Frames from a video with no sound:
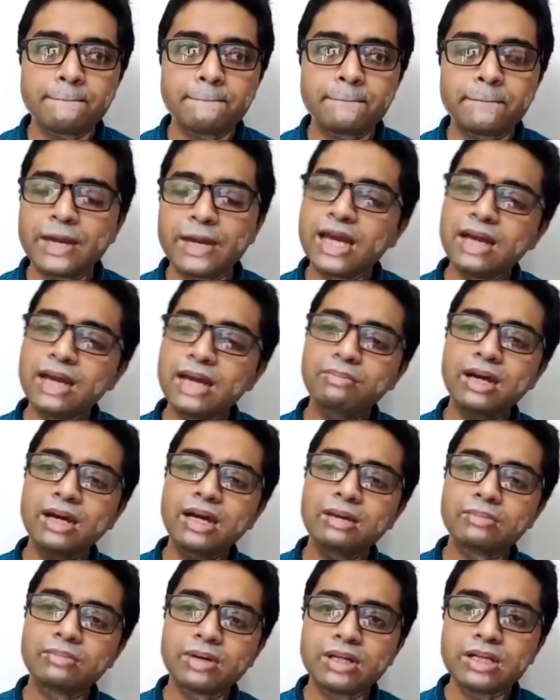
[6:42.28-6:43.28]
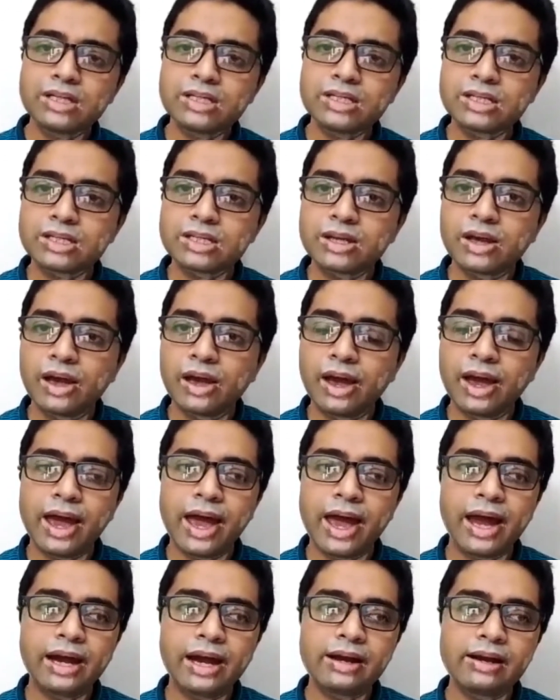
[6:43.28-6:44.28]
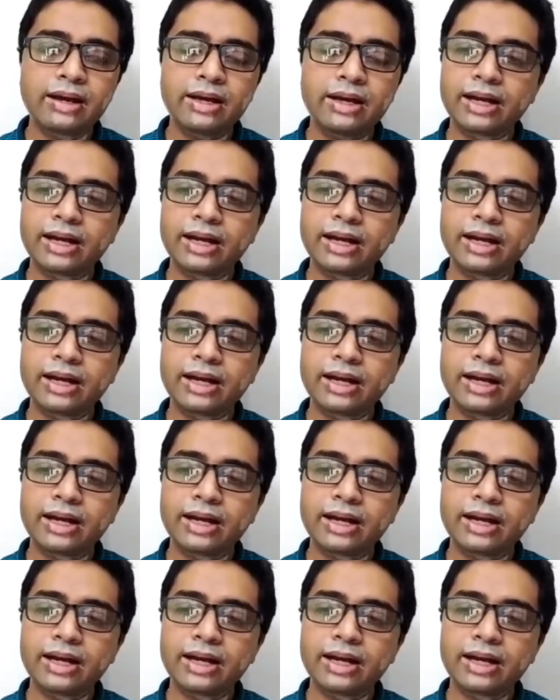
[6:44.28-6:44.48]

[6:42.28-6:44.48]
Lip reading: paying my bills and